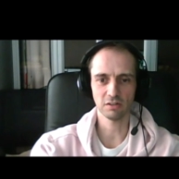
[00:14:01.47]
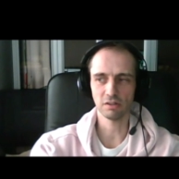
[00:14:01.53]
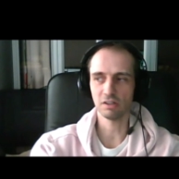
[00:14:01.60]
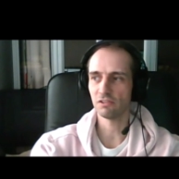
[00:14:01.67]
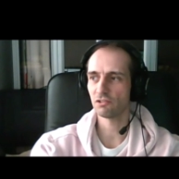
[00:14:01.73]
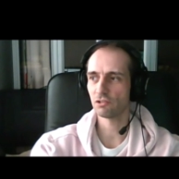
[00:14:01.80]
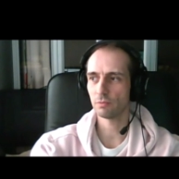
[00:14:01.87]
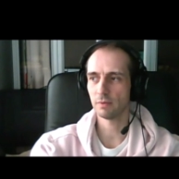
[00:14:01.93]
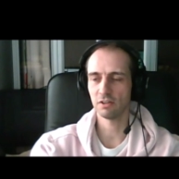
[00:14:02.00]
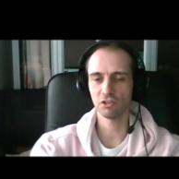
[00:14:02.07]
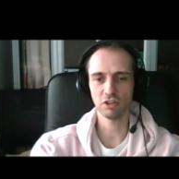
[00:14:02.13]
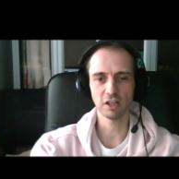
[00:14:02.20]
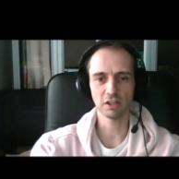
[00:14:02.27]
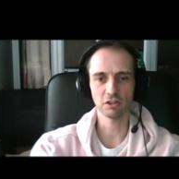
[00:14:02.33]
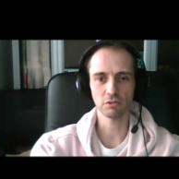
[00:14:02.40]
instrument
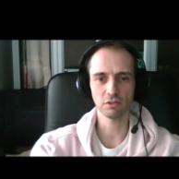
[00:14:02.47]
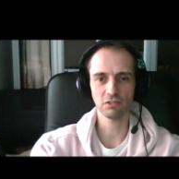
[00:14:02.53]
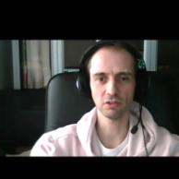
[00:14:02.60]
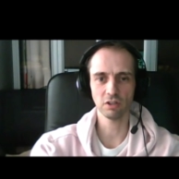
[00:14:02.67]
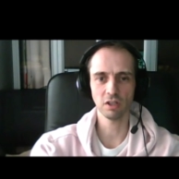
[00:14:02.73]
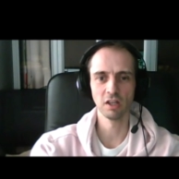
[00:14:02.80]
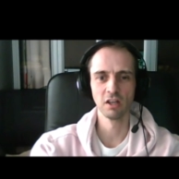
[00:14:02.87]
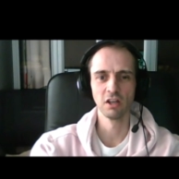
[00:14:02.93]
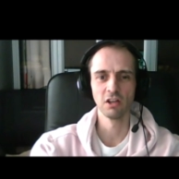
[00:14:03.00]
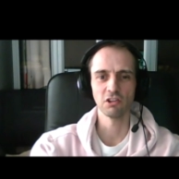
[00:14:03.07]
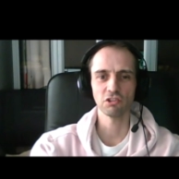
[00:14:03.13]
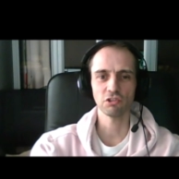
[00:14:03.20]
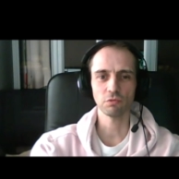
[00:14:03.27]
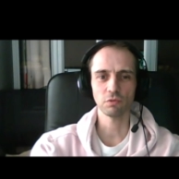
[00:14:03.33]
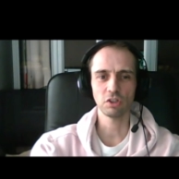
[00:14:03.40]
inaccuracy.
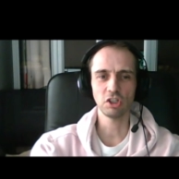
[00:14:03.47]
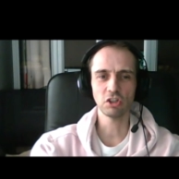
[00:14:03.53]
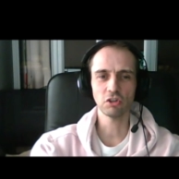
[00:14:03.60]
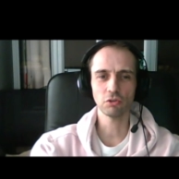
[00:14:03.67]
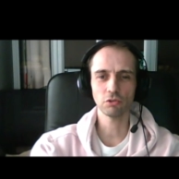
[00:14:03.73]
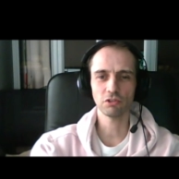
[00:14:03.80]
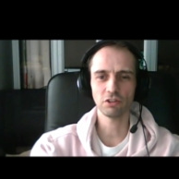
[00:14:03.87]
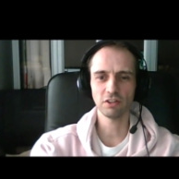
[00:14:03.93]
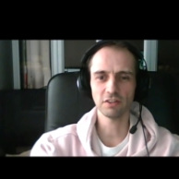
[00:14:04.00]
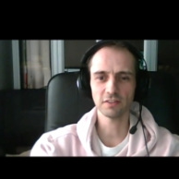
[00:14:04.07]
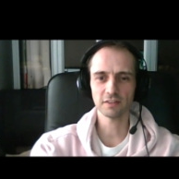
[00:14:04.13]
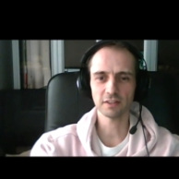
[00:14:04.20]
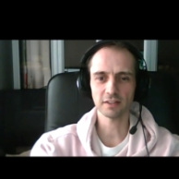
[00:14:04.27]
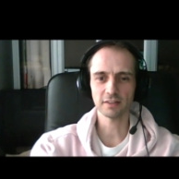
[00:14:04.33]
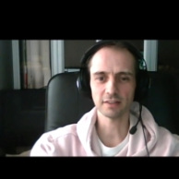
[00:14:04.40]
So we need to
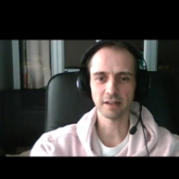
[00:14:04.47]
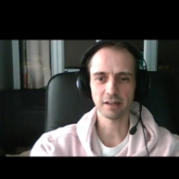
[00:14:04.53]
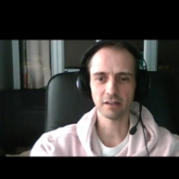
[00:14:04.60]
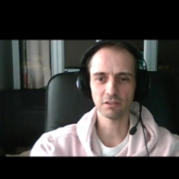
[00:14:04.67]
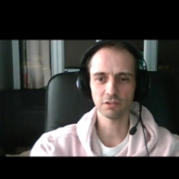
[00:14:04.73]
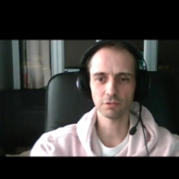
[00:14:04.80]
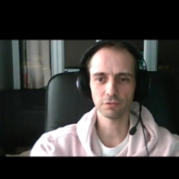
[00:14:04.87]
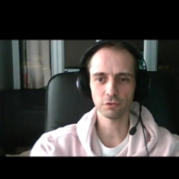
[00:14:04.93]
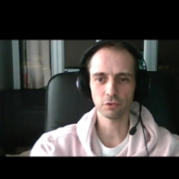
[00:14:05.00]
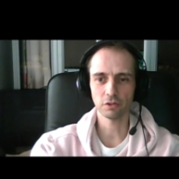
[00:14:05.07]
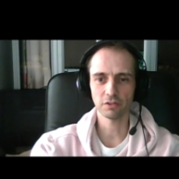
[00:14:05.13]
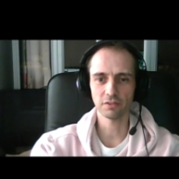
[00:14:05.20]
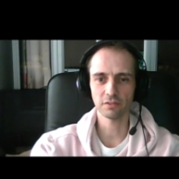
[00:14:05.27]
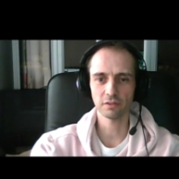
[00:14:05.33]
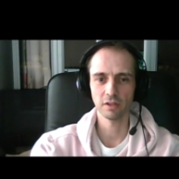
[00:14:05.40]
discretize
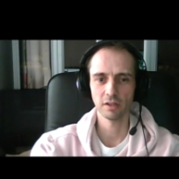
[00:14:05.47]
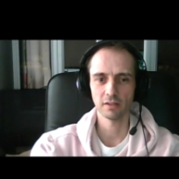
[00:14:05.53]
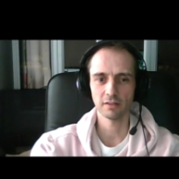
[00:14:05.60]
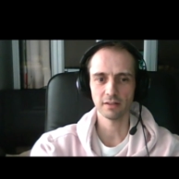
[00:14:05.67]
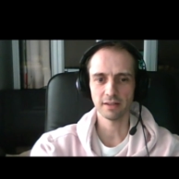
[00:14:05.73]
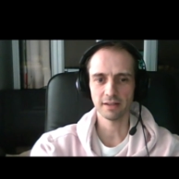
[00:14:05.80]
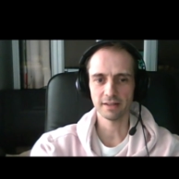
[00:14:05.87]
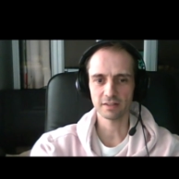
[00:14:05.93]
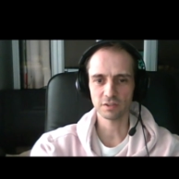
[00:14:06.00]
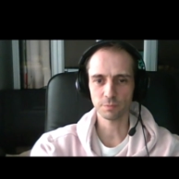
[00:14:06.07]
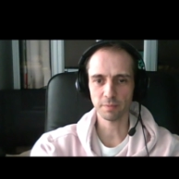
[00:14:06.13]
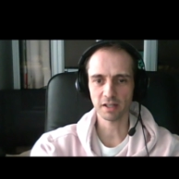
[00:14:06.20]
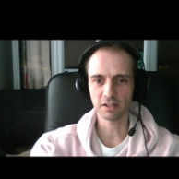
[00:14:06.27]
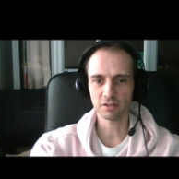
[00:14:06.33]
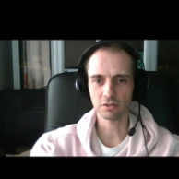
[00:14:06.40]
first the
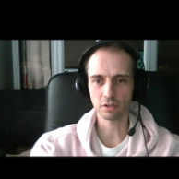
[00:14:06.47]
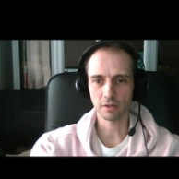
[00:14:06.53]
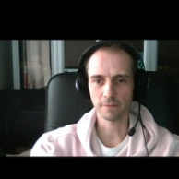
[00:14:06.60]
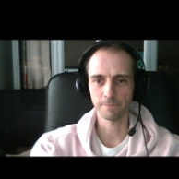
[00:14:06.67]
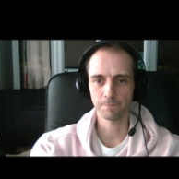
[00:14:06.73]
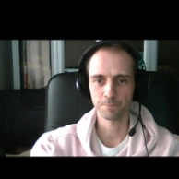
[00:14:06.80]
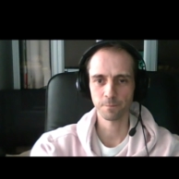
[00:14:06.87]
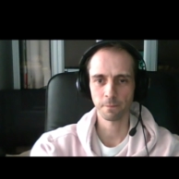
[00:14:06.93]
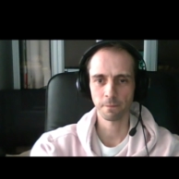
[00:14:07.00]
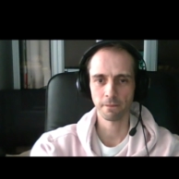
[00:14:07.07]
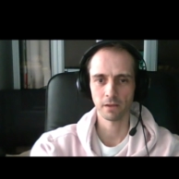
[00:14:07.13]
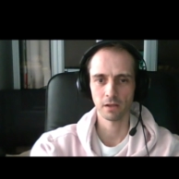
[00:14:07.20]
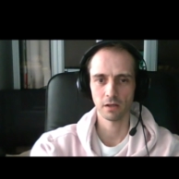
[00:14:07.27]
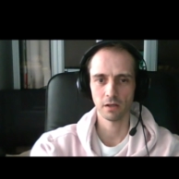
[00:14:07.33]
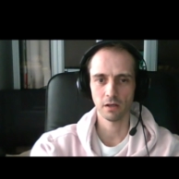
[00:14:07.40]
spectra.
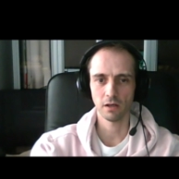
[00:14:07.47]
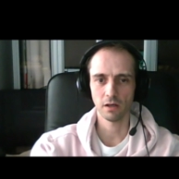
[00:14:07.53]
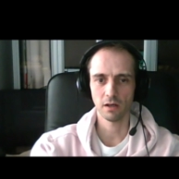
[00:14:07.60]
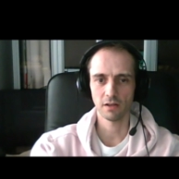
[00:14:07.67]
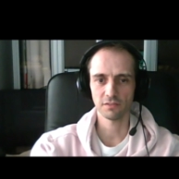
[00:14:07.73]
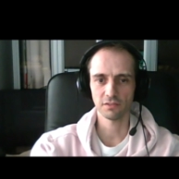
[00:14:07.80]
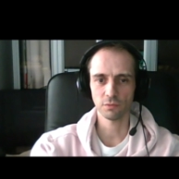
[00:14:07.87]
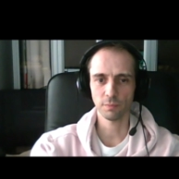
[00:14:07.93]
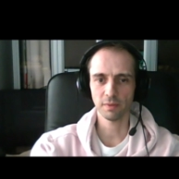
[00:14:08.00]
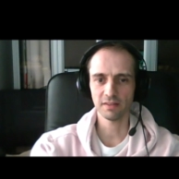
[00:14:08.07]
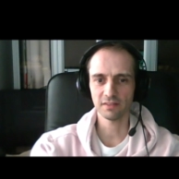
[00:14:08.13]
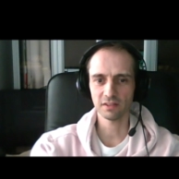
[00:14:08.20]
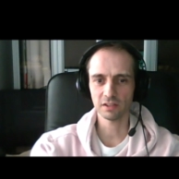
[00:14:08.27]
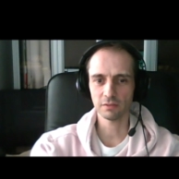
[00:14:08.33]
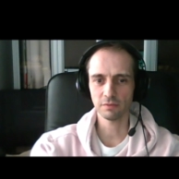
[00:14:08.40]
So
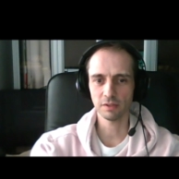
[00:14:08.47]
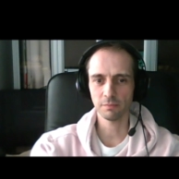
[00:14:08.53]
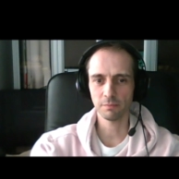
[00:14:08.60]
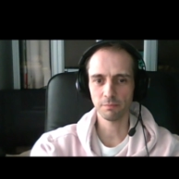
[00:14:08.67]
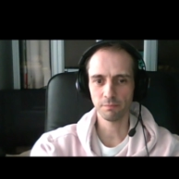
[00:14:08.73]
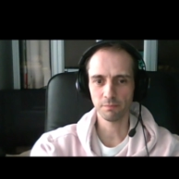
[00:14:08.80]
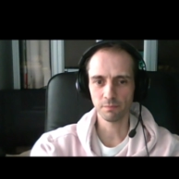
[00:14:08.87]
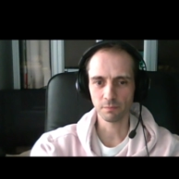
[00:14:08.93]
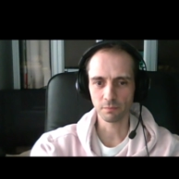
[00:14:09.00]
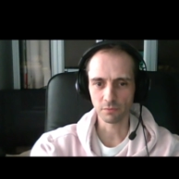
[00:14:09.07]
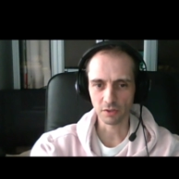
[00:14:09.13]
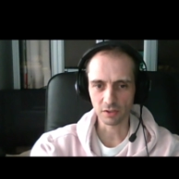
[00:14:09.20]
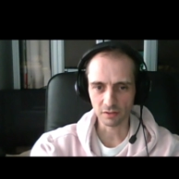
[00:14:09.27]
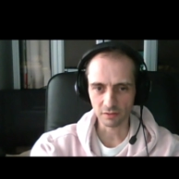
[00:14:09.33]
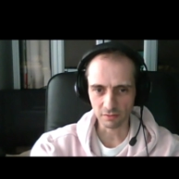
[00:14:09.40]
basically we
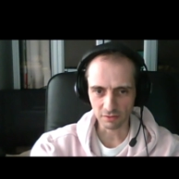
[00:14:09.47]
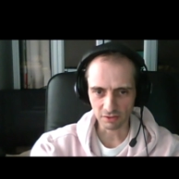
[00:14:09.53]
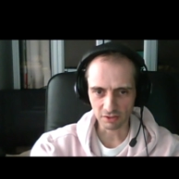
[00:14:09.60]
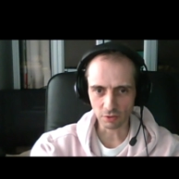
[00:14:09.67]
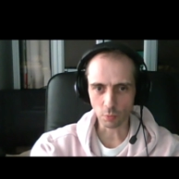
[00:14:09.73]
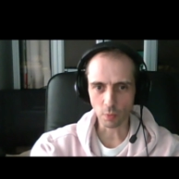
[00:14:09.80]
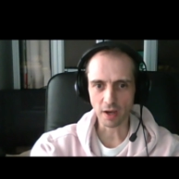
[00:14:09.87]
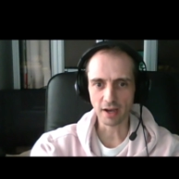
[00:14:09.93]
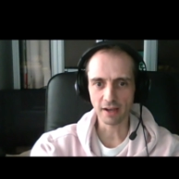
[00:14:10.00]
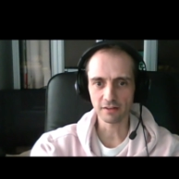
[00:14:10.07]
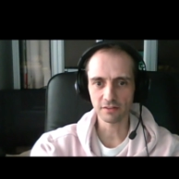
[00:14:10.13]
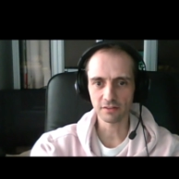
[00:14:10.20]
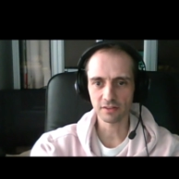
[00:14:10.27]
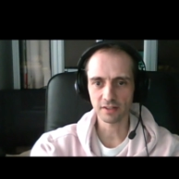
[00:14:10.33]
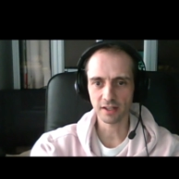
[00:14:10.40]

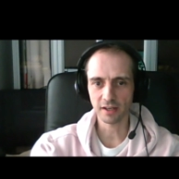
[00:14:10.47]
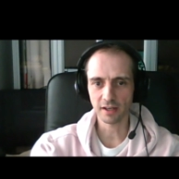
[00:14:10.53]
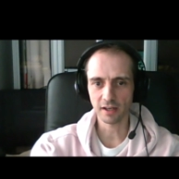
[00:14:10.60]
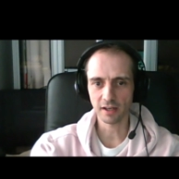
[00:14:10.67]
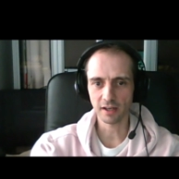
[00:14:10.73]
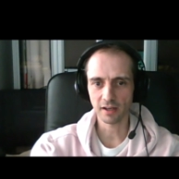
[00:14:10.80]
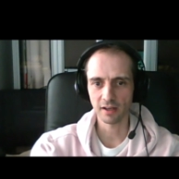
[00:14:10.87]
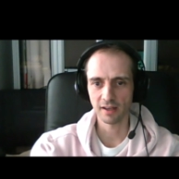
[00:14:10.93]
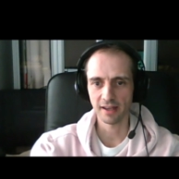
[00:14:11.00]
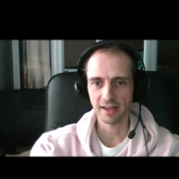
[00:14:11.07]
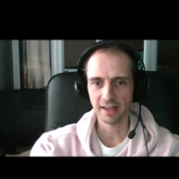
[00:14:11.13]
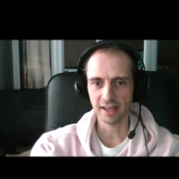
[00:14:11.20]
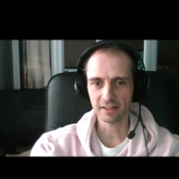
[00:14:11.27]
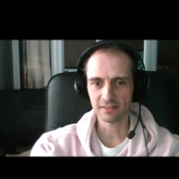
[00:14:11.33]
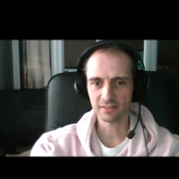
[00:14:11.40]
divide the
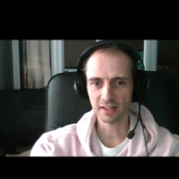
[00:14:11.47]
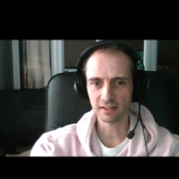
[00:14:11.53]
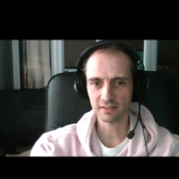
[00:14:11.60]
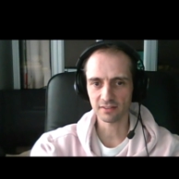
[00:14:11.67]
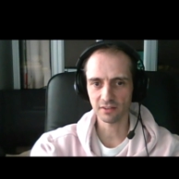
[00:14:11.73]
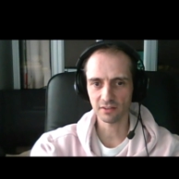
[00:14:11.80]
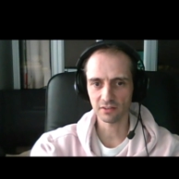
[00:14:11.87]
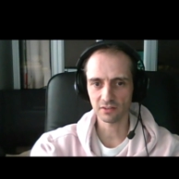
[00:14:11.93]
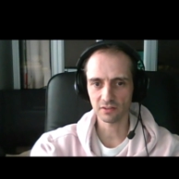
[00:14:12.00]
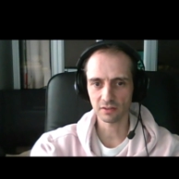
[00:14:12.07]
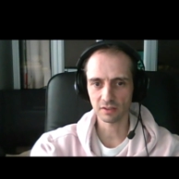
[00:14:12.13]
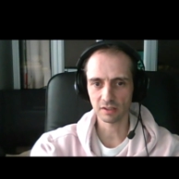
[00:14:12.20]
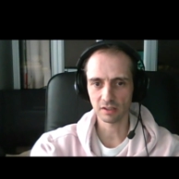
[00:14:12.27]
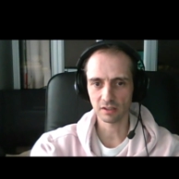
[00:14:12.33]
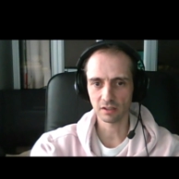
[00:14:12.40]
x-axis
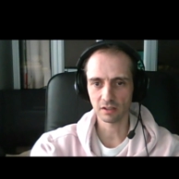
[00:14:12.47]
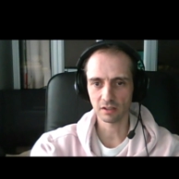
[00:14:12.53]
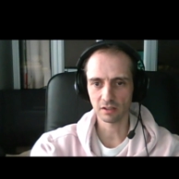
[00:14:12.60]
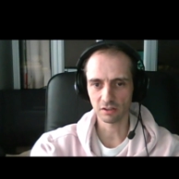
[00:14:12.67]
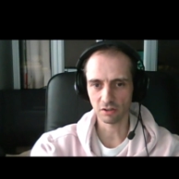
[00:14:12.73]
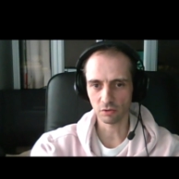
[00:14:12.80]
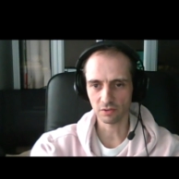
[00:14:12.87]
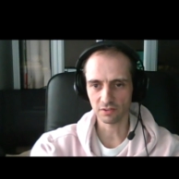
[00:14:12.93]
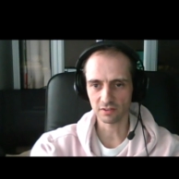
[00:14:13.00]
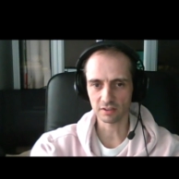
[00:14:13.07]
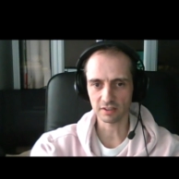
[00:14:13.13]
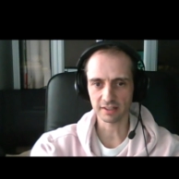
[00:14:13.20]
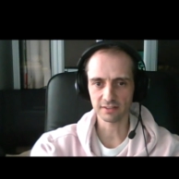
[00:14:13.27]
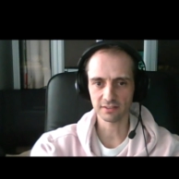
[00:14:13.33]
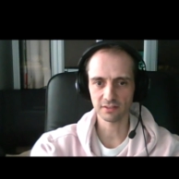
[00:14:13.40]
in the
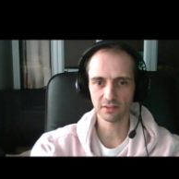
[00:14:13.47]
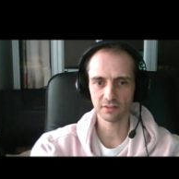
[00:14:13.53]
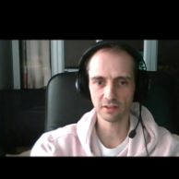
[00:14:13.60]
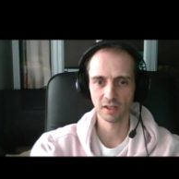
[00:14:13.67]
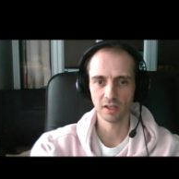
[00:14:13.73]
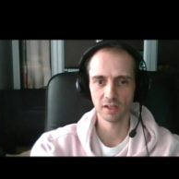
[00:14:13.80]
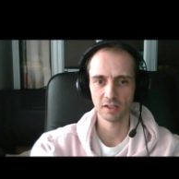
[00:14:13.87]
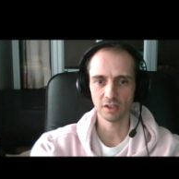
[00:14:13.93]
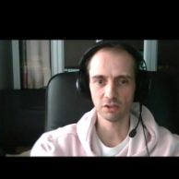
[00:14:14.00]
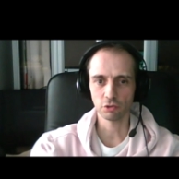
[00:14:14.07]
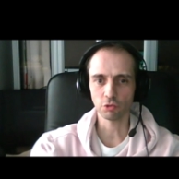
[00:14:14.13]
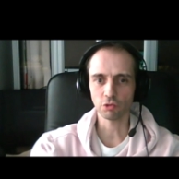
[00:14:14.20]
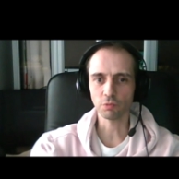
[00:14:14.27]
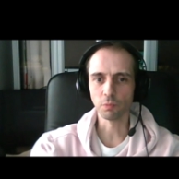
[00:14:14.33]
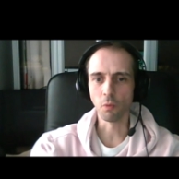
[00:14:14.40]
horizontal axis
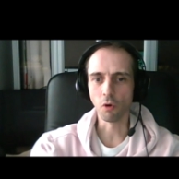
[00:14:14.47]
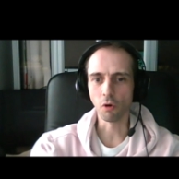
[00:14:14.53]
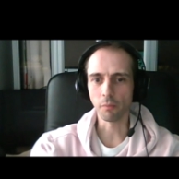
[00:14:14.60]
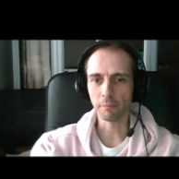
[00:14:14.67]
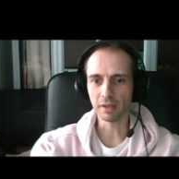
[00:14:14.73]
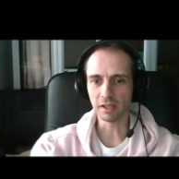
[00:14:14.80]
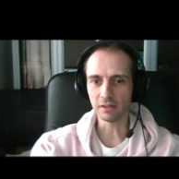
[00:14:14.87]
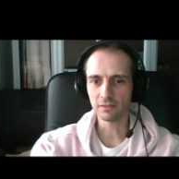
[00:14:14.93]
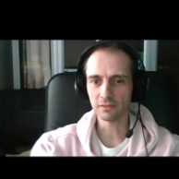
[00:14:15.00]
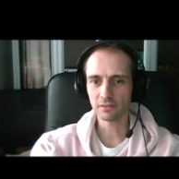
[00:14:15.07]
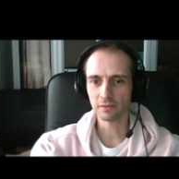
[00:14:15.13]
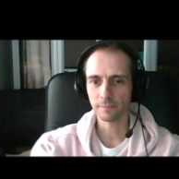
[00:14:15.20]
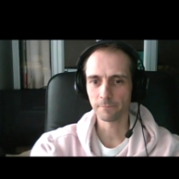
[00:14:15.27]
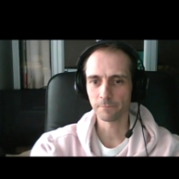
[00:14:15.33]
into small bins,